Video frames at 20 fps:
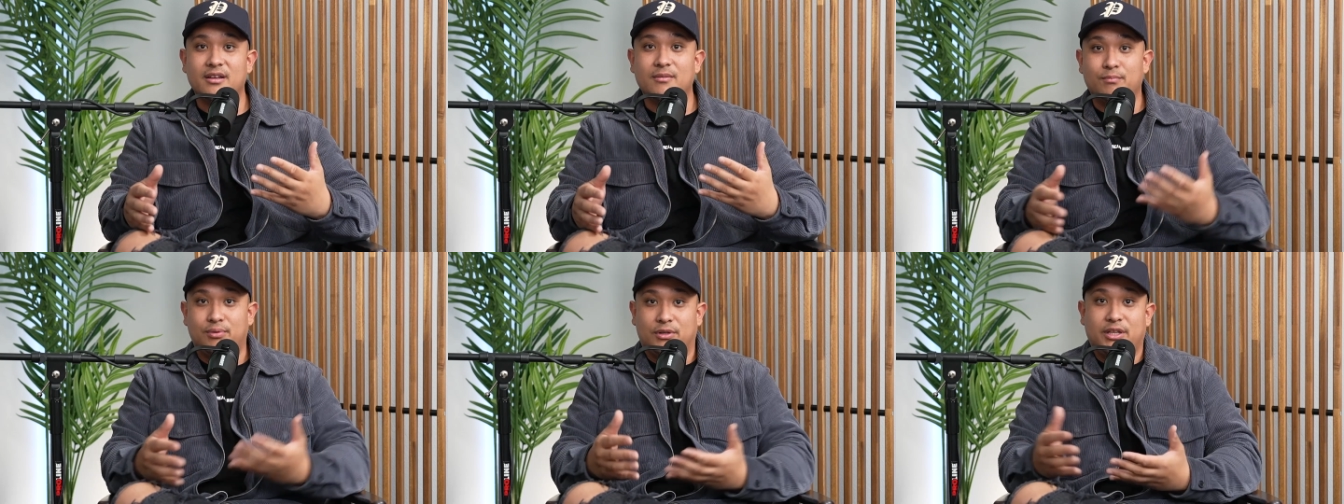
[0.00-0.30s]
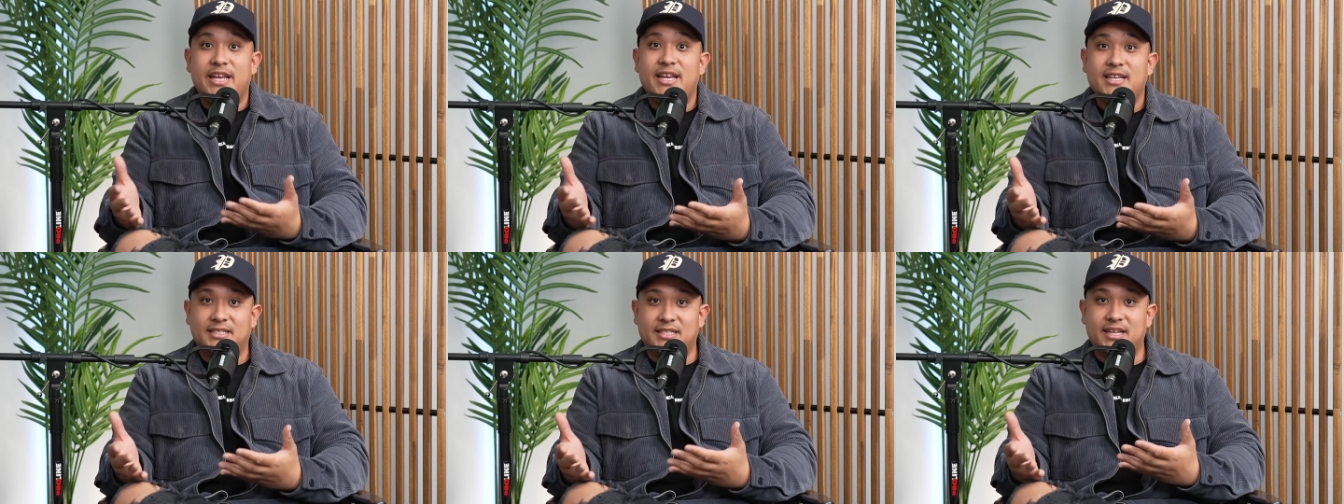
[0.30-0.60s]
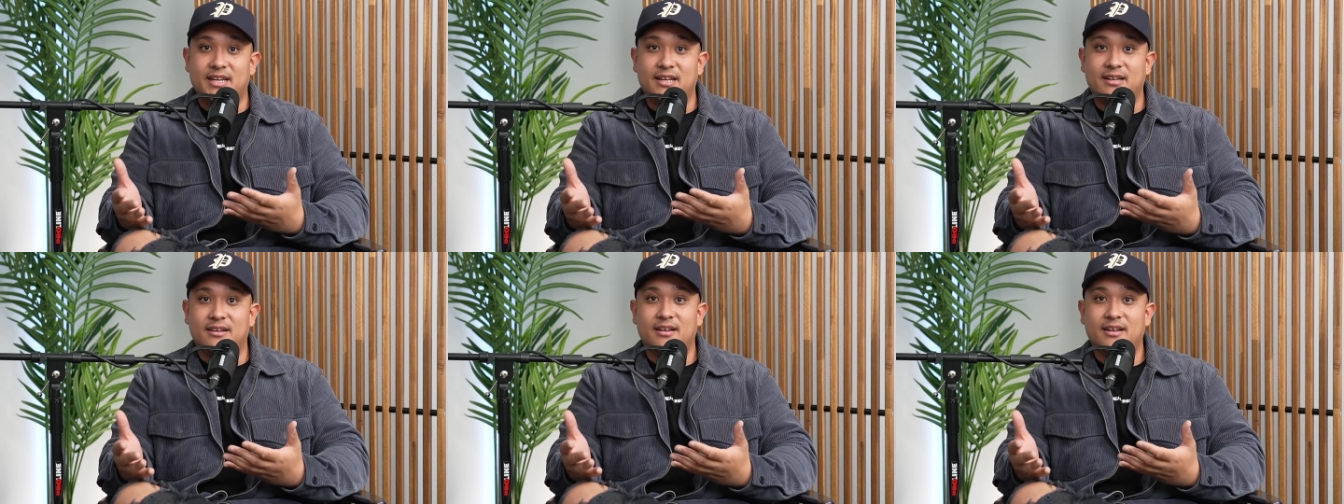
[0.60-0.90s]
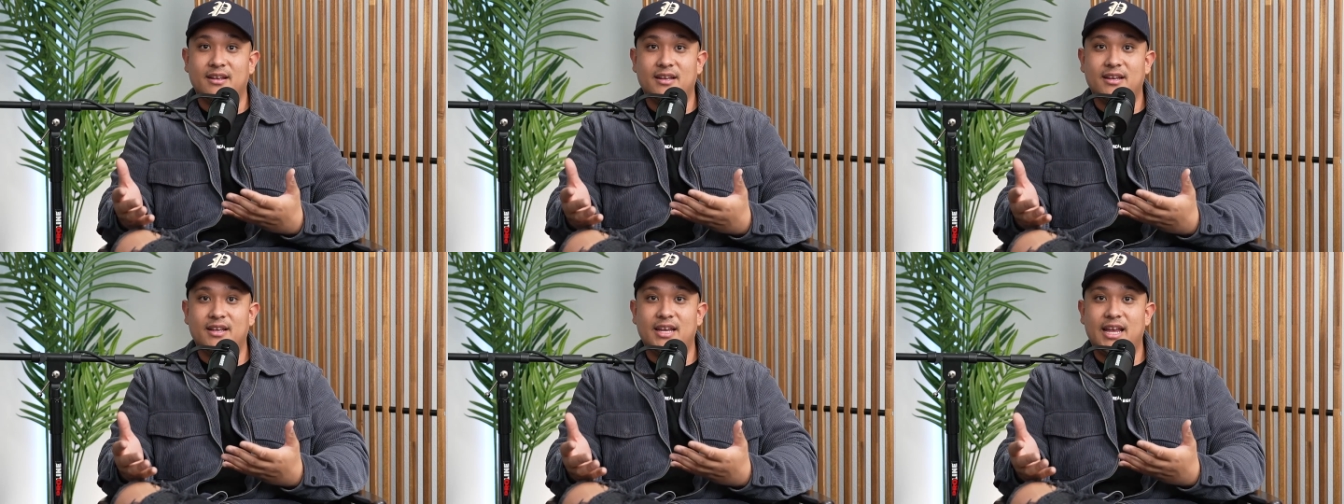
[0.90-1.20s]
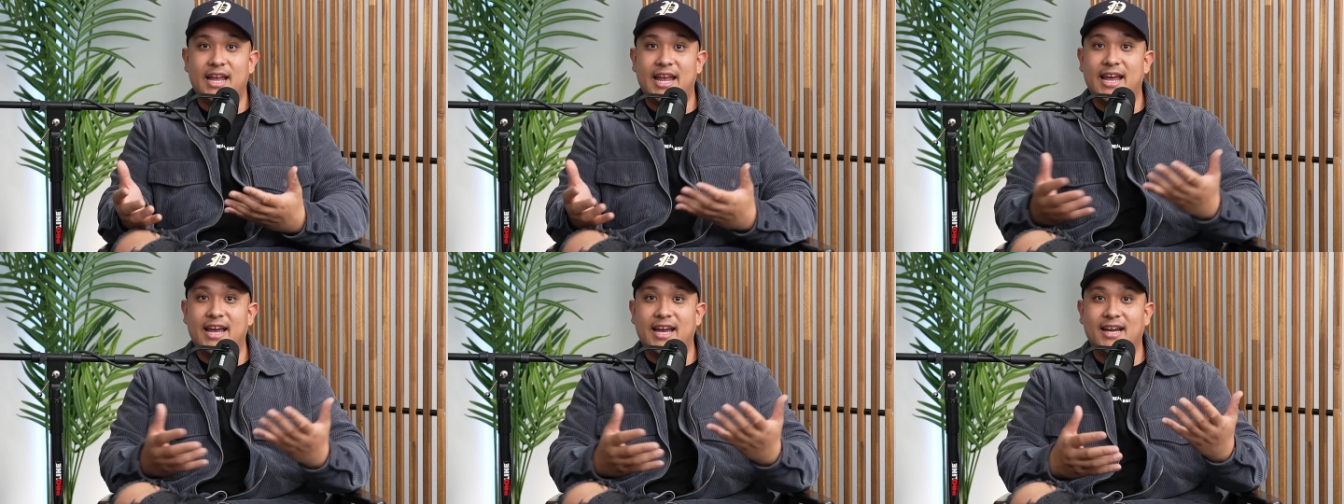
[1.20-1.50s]
pleasing
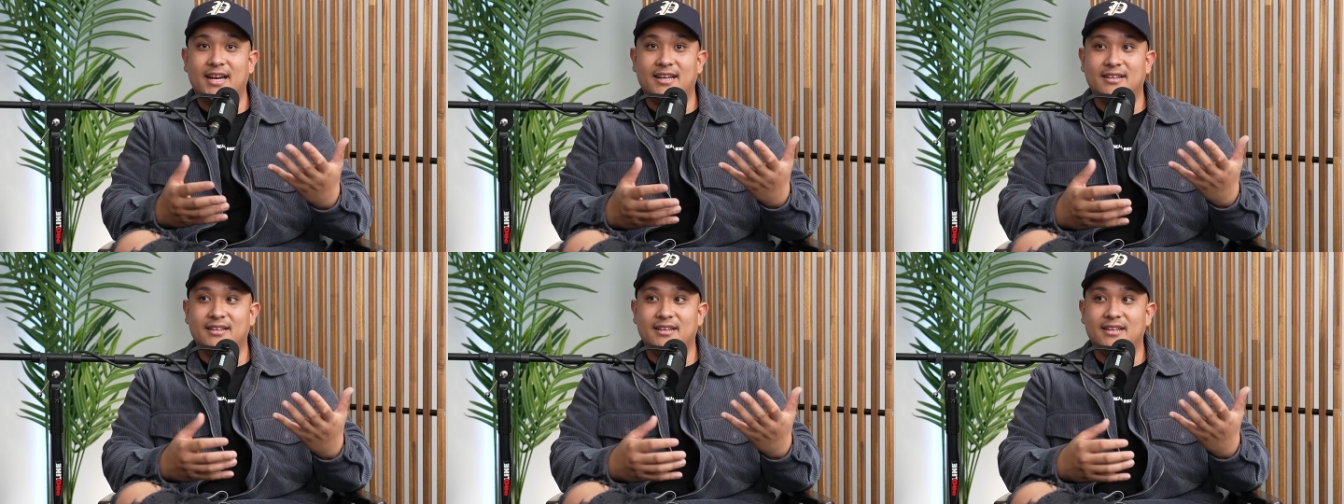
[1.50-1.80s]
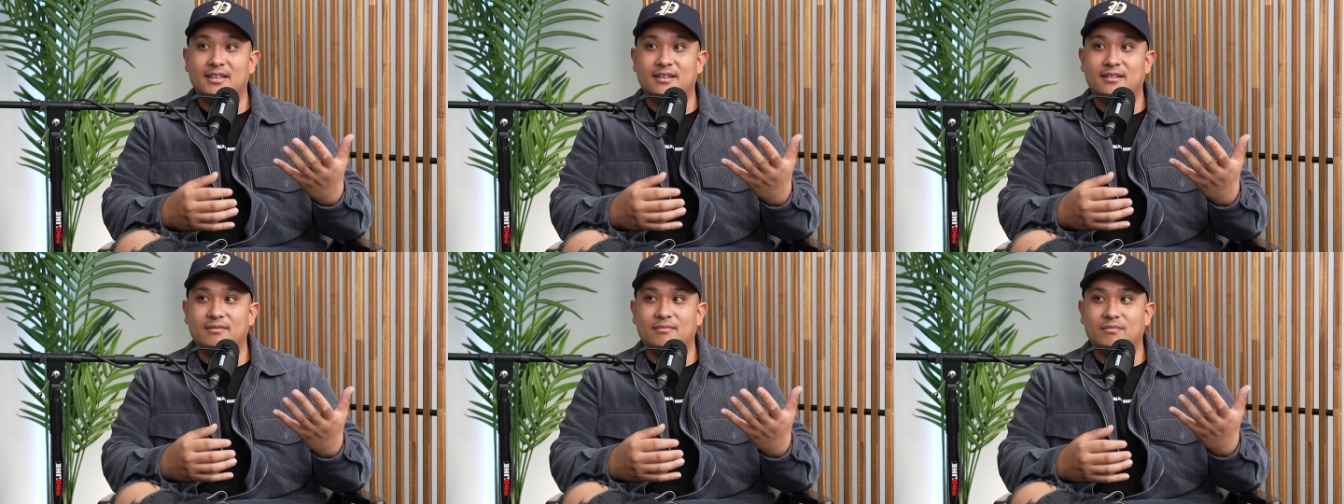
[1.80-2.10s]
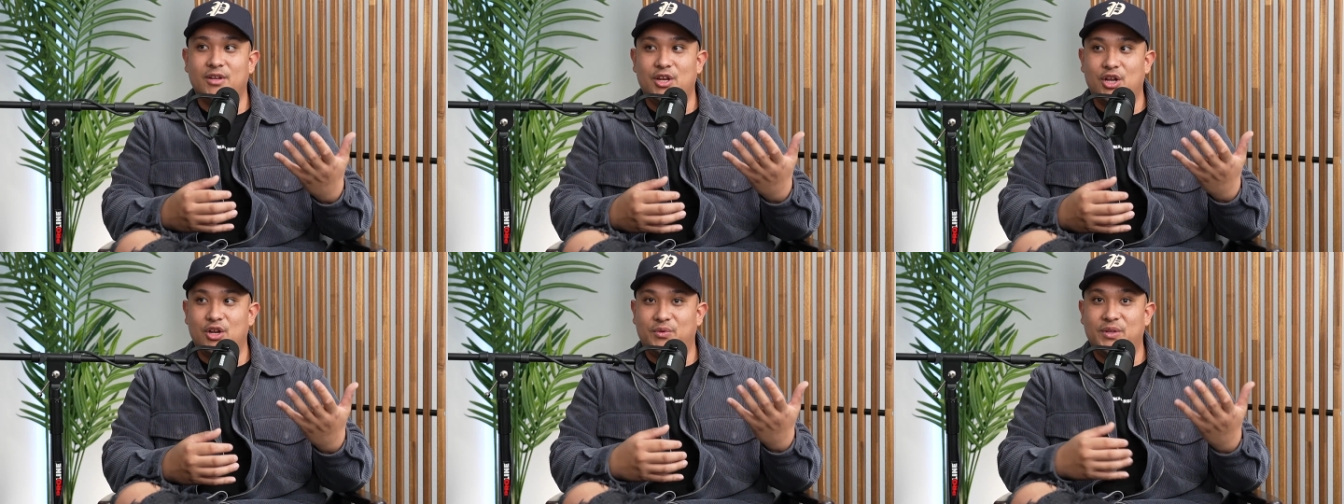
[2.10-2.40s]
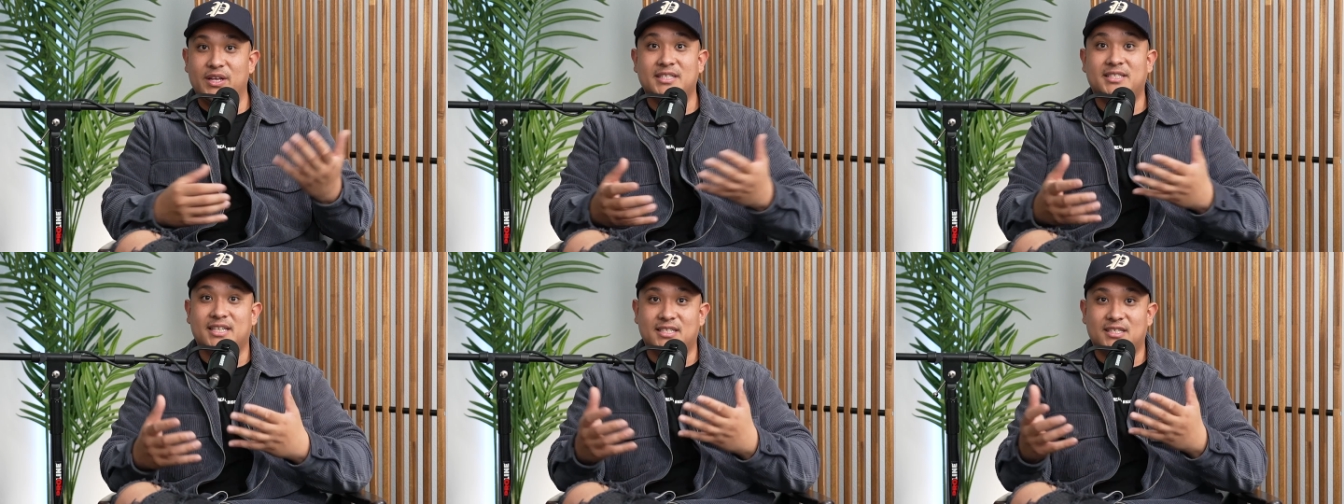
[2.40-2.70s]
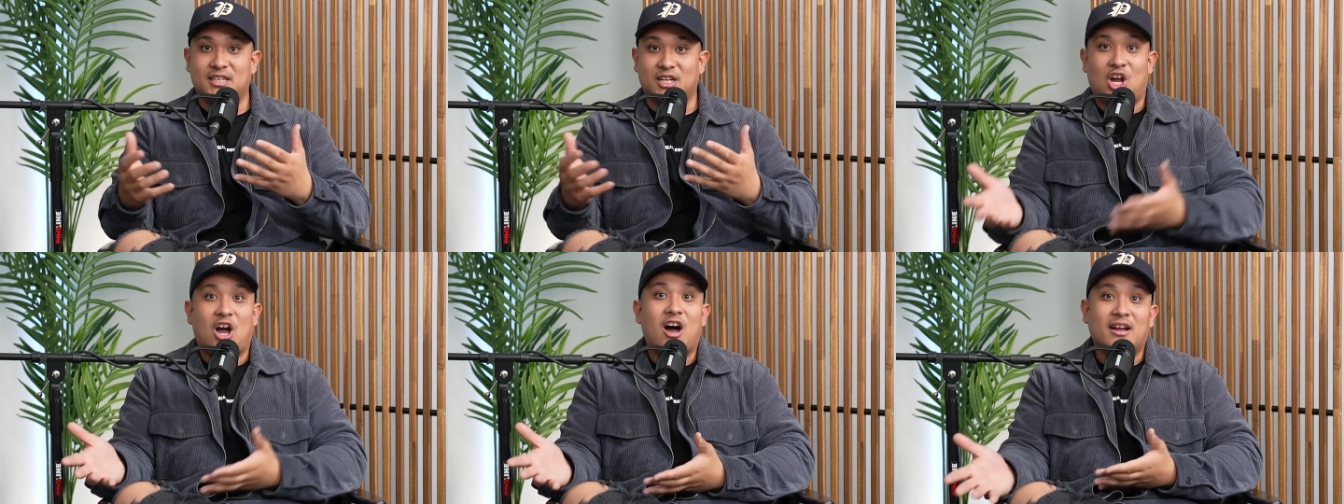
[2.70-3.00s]
and you know this
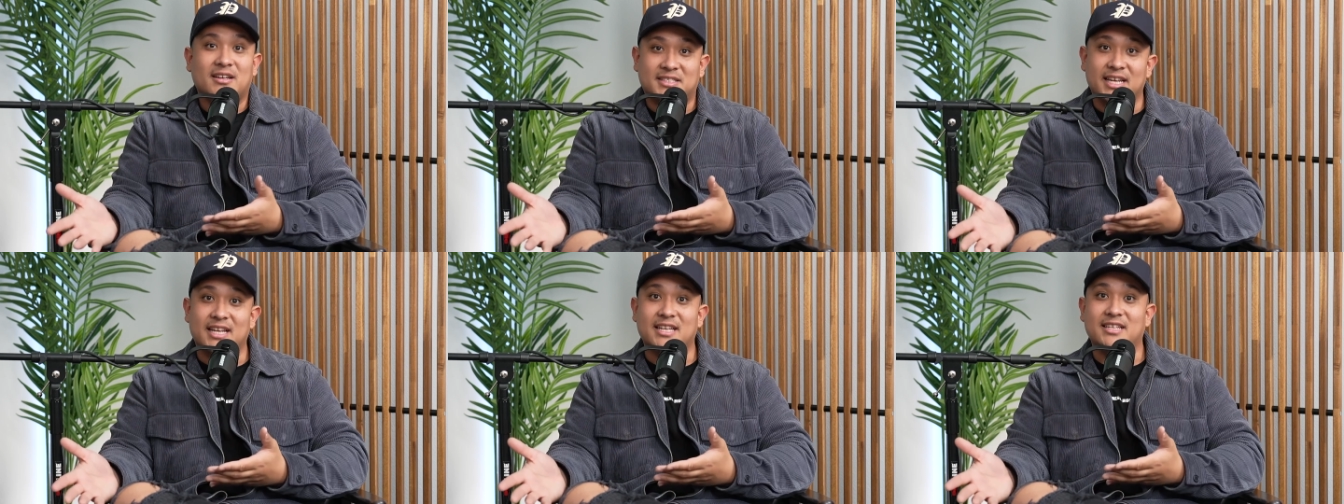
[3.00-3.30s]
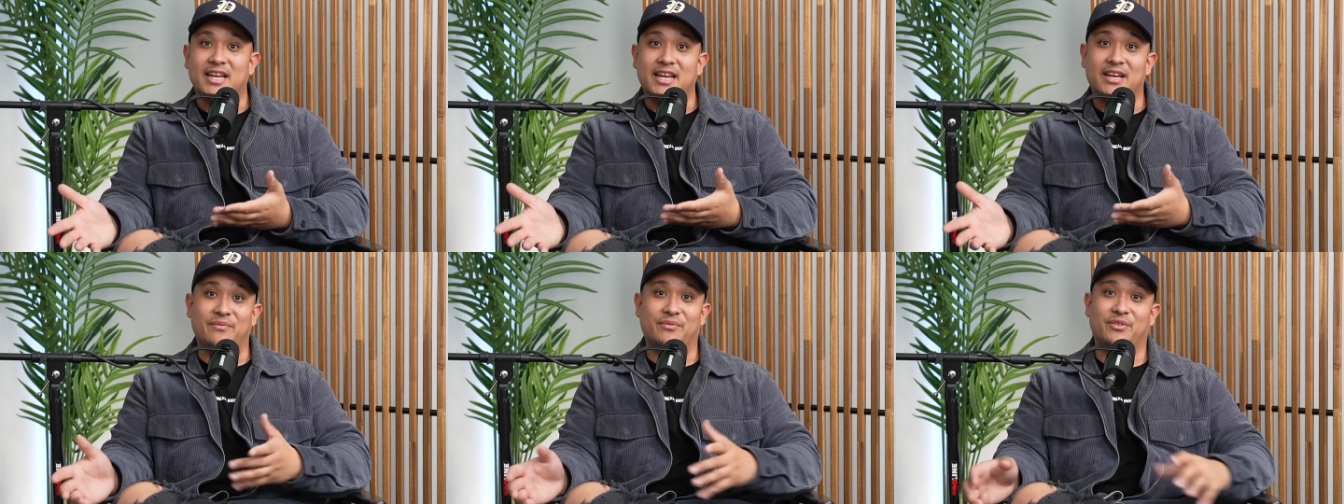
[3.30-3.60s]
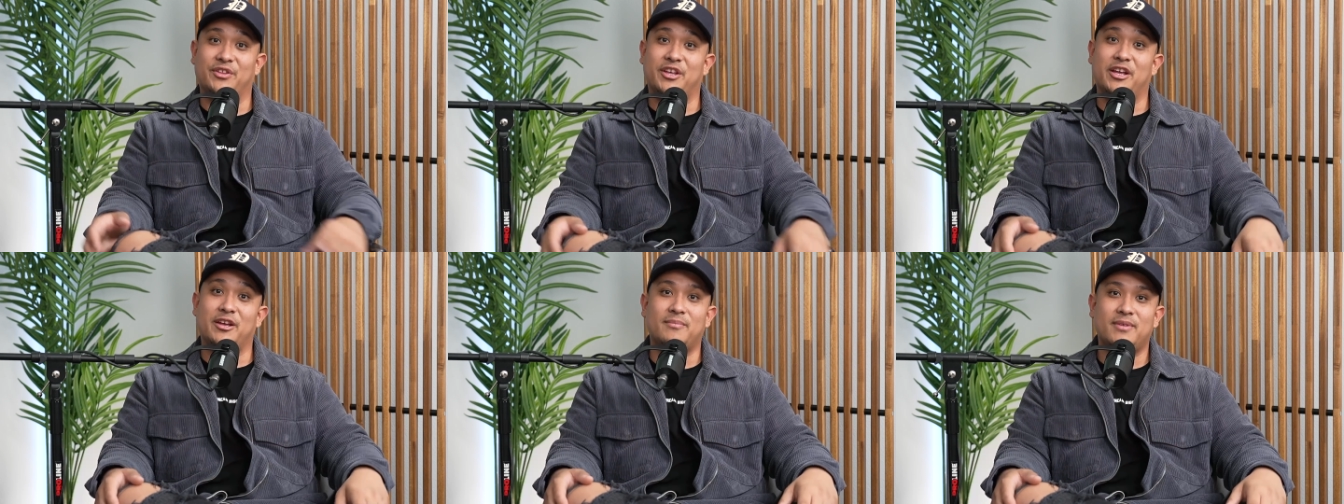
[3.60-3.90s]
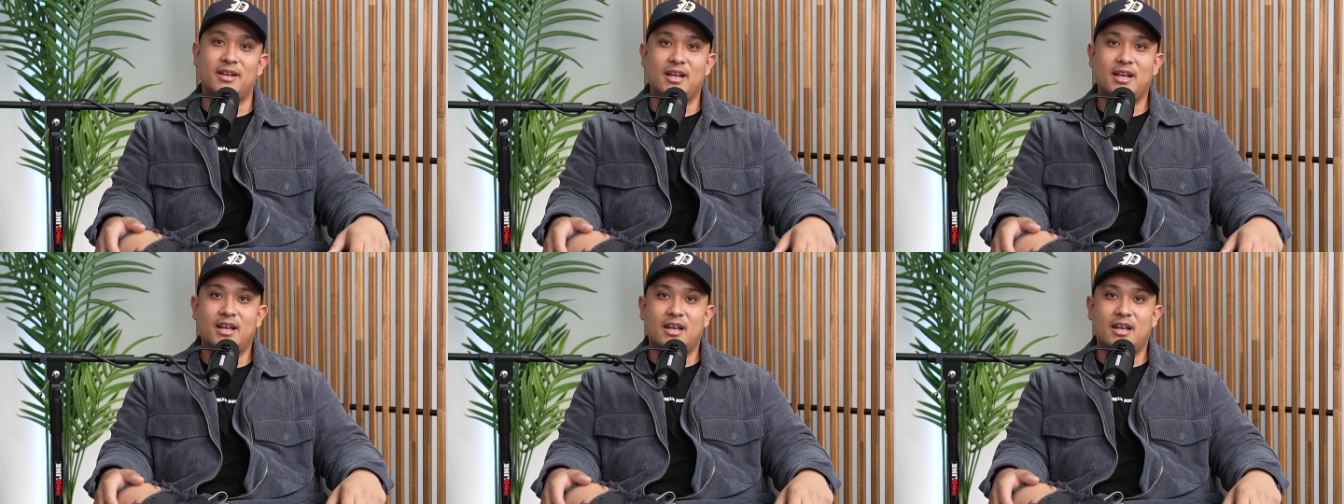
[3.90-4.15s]
is a content day for them.